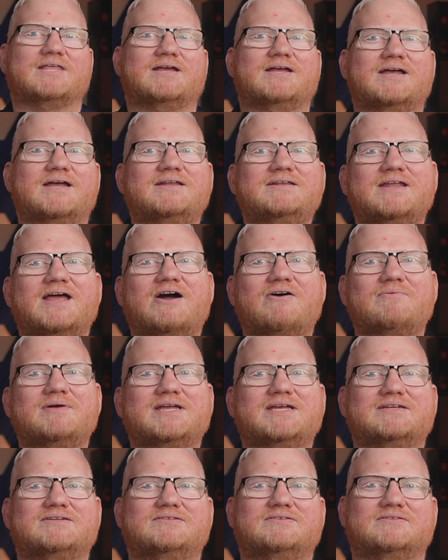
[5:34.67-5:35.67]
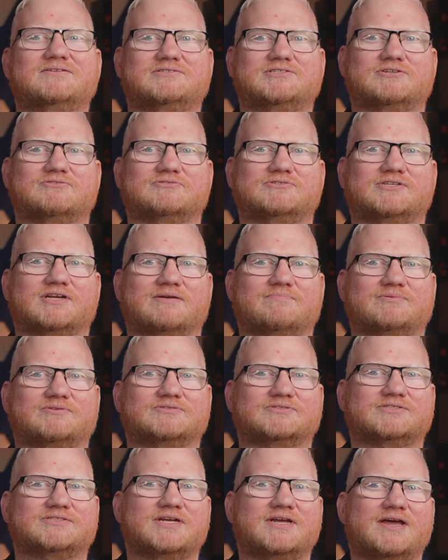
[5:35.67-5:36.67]
And now we get to the
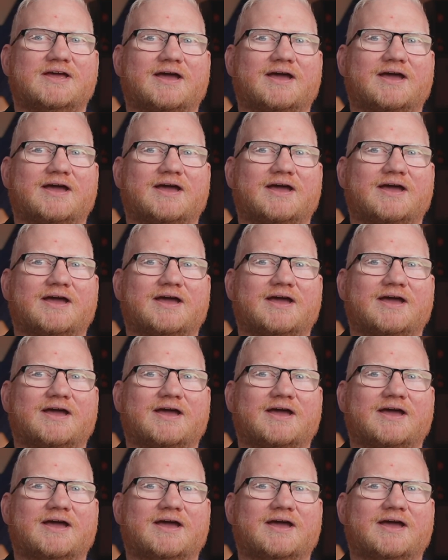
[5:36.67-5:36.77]
showstoppers.